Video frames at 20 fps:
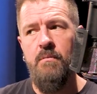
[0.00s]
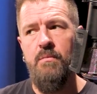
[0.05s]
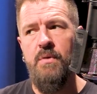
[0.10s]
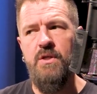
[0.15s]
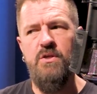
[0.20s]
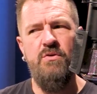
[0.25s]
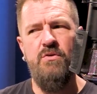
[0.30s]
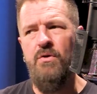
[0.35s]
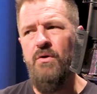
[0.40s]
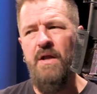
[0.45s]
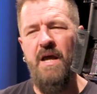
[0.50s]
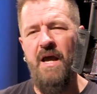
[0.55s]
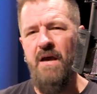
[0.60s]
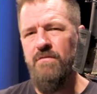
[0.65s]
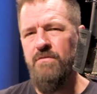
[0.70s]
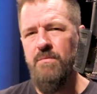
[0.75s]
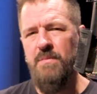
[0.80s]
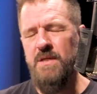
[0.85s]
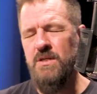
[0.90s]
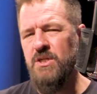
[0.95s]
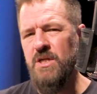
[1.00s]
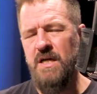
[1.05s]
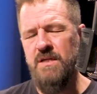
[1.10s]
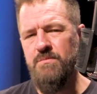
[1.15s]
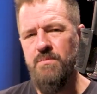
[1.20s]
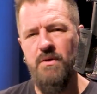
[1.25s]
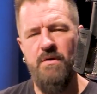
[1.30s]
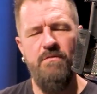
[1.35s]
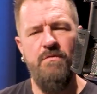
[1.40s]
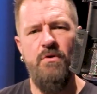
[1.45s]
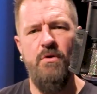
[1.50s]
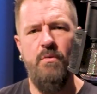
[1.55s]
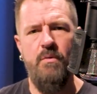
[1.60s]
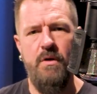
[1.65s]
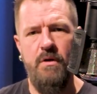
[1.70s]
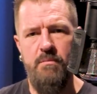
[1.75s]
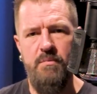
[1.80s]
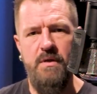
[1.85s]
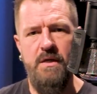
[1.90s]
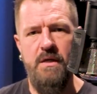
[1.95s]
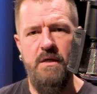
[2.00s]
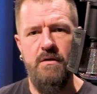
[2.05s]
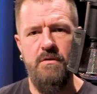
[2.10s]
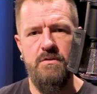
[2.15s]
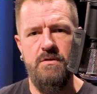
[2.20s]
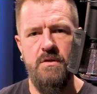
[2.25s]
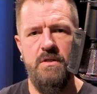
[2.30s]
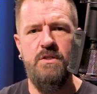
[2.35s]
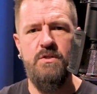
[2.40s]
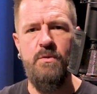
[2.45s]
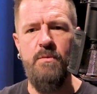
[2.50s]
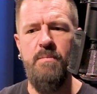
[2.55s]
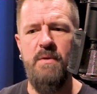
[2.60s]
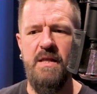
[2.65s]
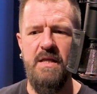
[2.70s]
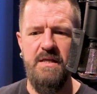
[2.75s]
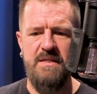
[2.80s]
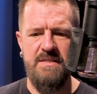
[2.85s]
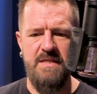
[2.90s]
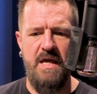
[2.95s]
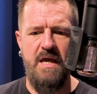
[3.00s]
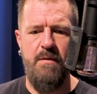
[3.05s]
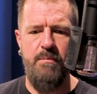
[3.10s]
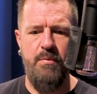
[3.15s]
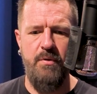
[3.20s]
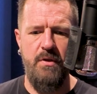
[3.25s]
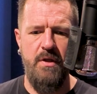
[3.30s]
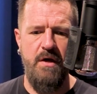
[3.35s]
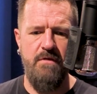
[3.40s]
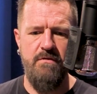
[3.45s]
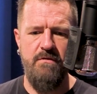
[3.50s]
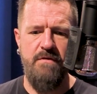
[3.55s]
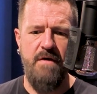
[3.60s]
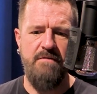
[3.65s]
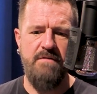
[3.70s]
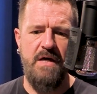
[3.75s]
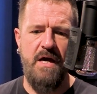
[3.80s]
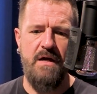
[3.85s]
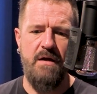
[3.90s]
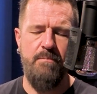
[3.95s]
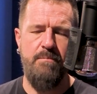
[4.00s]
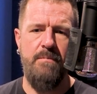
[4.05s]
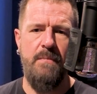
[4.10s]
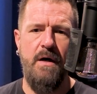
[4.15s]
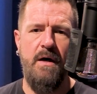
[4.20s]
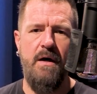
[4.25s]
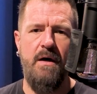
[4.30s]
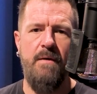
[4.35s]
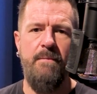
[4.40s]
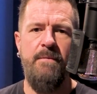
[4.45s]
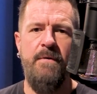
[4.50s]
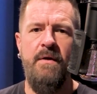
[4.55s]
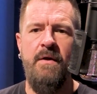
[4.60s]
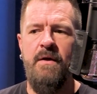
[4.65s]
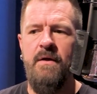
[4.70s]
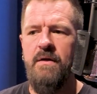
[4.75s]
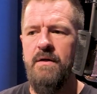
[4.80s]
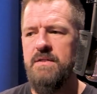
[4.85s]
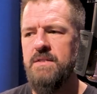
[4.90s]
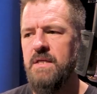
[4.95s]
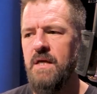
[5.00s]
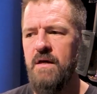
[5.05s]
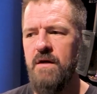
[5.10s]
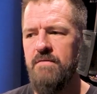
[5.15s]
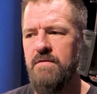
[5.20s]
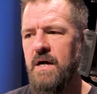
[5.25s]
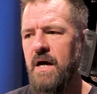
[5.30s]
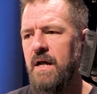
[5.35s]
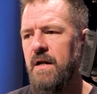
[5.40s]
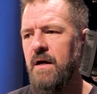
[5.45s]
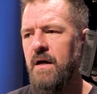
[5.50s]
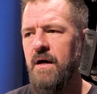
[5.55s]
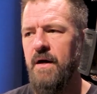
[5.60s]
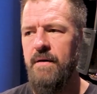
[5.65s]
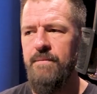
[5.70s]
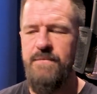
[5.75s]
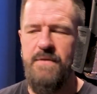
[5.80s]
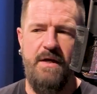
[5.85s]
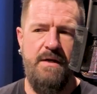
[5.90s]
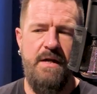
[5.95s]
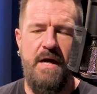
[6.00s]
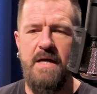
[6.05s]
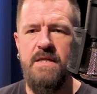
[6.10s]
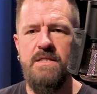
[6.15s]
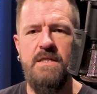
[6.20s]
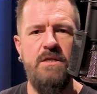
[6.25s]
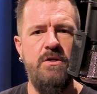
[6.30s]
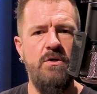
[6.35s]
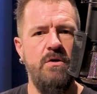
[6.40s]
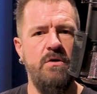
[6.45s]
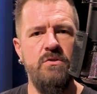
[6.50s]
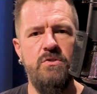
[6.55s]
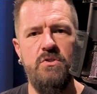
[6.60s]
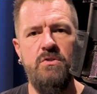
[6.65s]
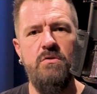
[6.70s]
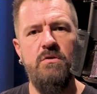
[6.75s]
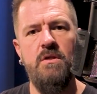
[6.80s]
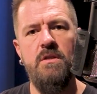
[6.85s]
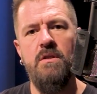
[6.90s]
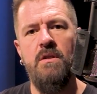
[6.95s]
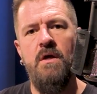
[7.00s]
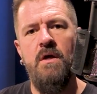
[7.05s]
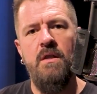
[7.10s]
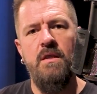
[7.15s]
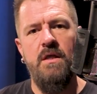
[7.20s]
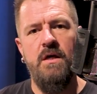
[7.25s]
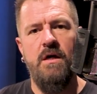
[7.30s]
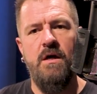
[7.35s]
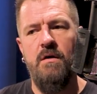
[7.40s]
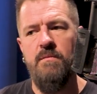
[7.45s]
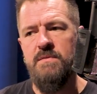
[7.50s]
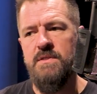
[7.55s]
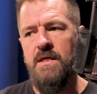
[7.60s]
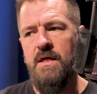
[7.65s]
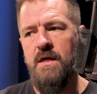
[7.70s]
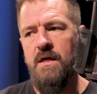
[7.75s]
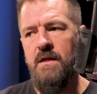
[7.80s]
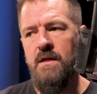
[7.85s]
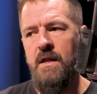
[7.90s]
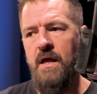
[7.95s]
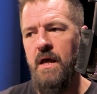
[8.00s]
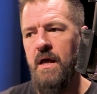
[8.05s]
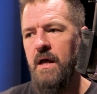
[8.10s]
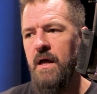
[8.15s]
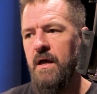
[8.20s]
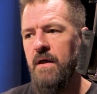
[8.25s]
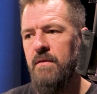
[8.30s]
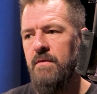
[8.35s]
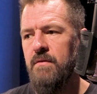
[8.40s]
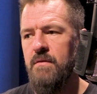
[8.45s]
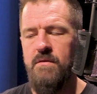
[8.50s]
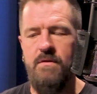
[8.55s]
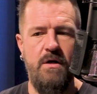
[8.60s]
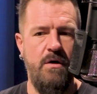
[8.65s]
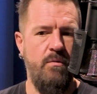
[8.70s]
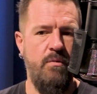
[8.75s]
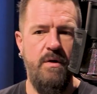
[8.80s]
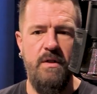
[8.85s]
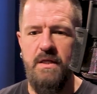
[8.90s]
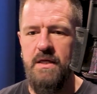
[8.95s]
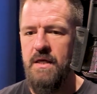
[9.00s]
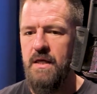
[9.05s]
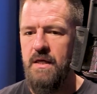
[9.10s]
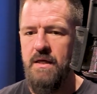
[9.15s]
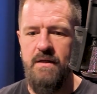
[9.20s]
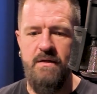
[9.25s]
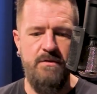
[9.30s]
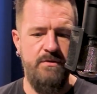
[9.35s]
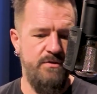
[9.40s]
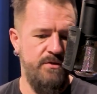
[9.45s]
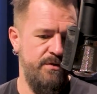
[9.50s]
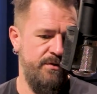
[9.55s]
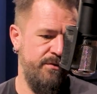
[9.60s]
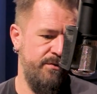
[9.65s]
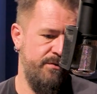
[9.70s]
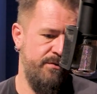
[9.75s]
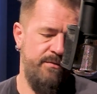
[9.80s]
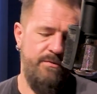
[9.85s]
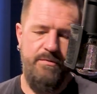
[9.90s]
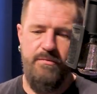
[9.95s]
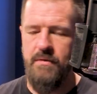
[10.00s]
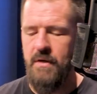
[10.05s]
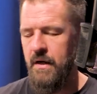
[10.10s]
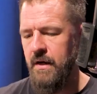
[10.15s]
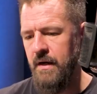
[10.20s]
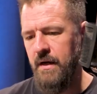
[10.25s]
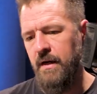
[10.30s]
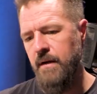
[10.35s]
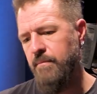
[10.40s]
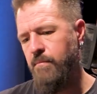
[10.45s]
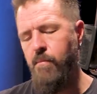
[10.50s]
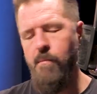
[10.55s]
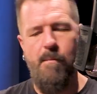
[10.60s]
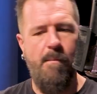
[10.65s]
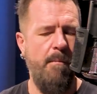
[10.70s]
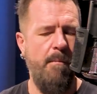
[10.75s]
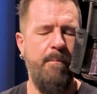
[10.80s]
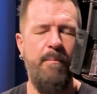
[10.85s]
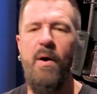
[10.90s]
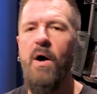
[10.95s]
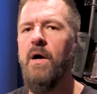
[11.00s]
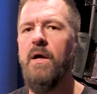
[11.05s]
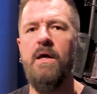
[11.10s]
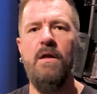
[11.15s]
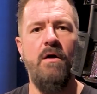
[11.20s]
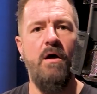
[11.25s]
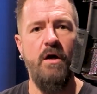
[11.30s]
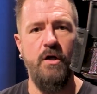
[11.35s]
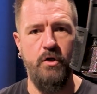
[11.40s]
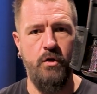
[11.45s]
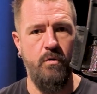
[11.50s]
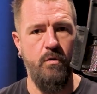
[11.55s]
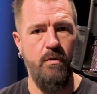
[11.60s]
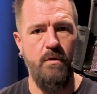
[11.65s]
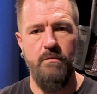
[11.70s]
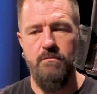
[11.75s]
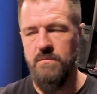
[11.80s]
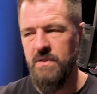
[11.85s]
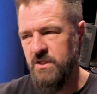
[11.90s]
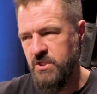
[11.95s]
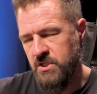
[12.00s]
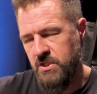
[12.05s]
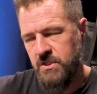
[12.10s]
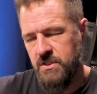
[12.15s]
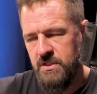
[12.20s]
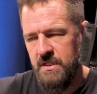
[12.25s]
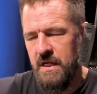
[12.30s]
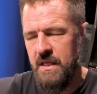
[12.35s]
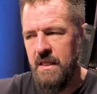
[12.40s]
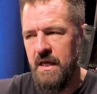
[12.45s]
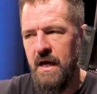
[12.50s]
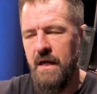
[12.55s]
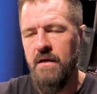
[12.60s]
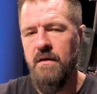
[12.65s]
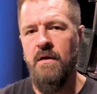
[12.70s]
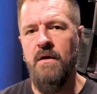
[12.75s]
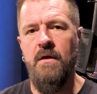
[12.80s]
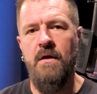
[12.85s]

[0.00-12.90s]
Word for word: But you don't have to be a jazz player if you don't want to be. So this would be an example of if I've got a, uh, let's say I've got a nineteen-year-old student that comes in and they're really into uh, punk and hardcore. Let's just say that.